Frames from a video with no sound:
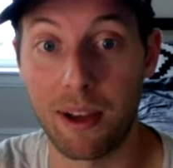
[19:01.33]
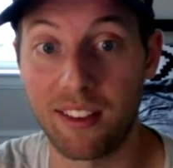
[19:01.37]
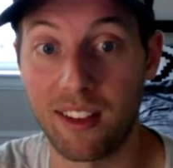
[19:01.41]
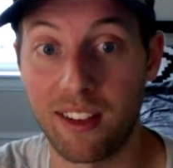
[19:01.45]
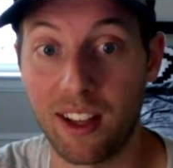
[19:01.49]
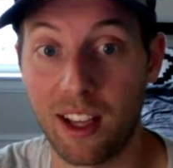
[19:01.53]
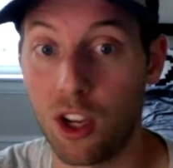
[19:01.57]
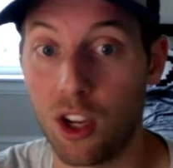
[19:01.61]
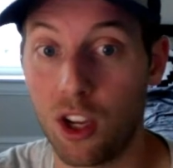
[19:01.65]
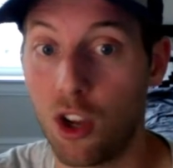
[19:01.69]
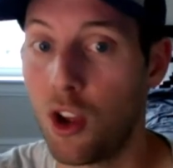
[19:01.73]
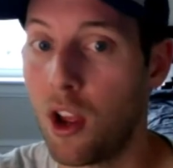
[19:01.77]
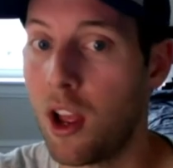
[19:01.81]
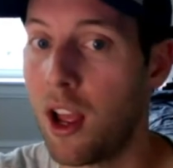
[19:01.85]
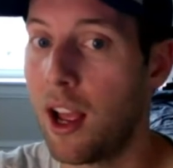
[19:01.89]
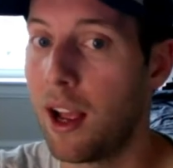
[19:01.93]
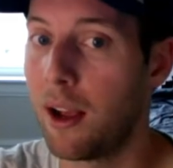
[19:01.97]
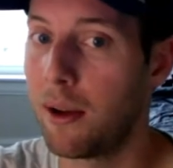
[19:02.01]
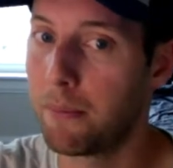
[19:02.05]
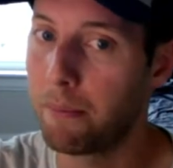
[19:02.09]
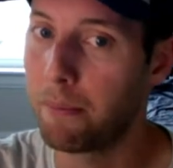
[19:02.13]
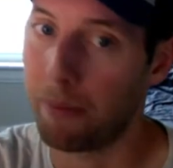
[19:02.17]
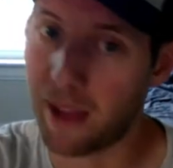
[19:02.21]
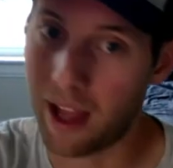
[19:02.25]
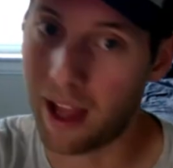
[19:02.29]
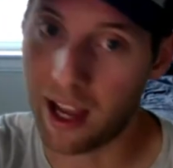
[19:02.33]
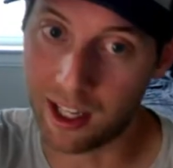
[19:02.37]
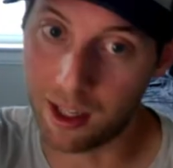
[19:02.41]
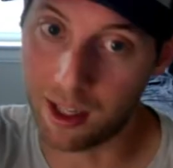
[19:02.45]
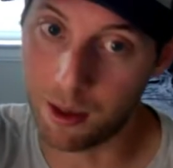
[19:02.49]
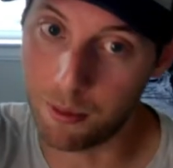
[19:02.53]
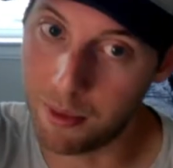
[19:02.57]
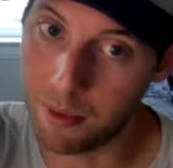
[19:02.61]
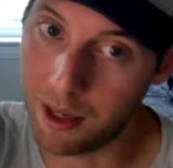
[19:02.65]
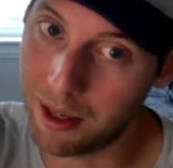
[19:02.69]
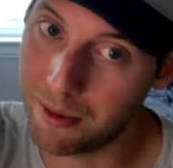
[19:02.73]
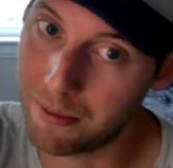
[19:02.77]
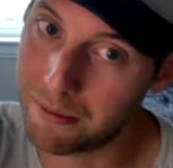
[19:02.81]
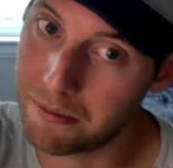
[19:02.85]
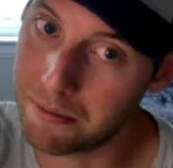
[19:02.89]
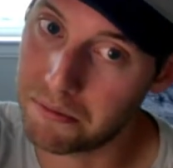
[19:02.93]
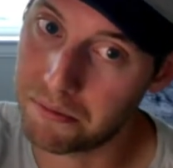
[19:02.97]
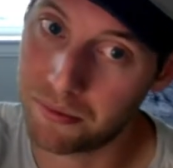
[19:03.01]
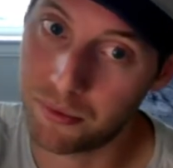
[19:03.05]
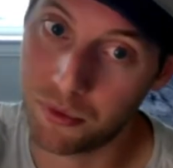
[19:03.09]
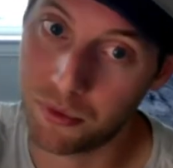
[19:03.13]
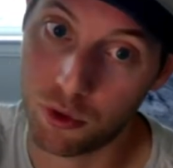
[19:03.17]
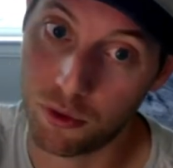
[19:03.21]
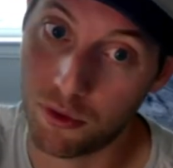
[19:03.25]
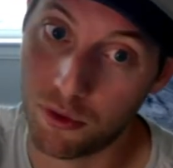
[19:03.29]
I say, I can meet
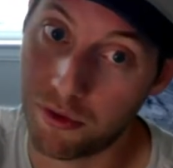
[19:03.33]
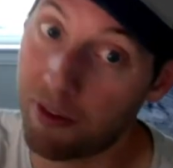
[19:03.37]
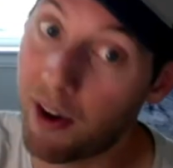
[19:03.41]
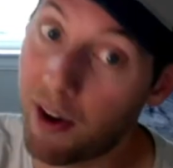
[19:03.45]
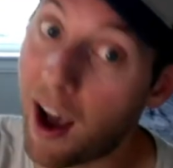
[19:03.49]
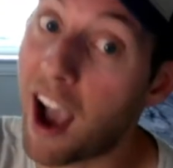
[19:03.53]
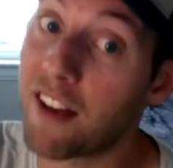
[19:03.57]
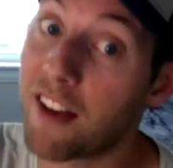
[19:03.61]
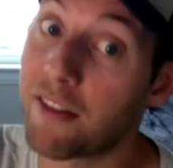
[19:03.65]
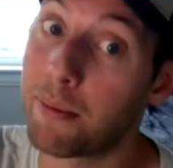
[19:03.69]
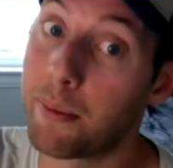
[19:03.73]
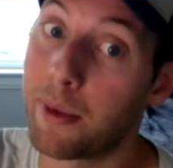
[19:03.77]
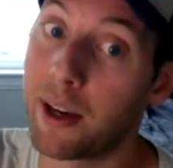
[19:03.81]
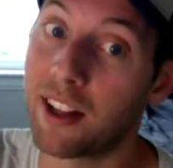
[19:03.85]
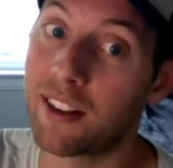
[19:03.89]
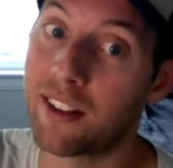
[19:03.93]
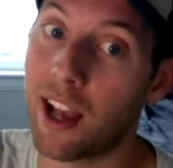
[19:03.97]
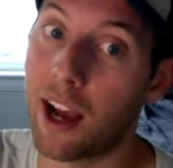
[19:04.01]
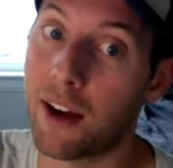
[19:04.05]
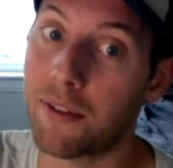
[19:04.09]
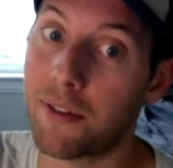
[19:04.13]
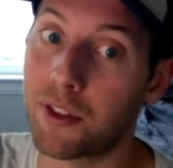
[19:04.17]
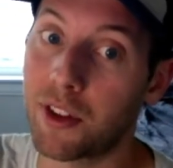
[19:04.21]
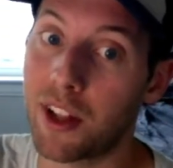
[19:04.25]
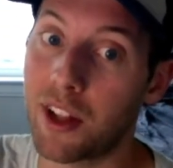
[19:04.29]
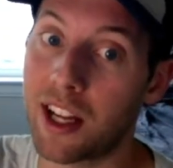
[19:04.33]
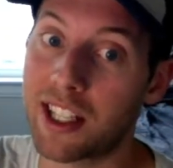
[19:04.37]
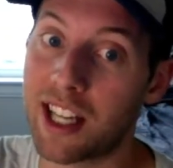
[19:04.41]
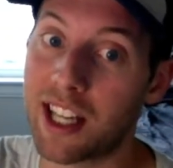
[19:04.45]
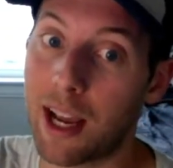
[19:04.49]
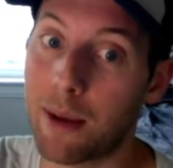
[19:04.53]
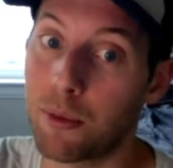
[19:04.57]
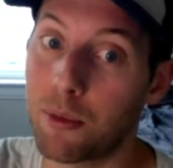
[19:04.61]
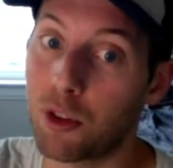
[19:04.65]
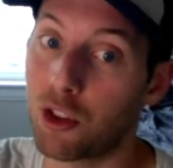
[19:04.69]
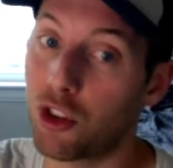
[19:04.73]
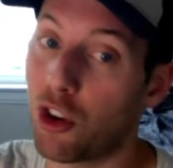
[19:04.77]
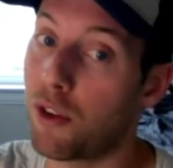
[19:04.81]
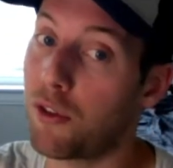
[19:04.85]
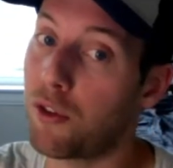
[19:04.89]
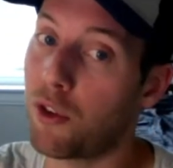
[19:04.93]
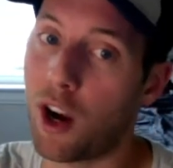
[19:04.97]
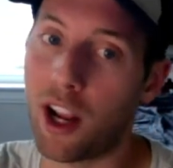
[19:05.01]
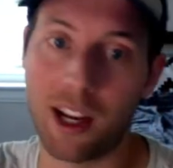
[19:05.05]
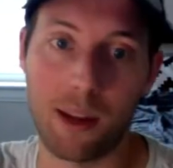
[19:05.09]
five minutes after that time is over.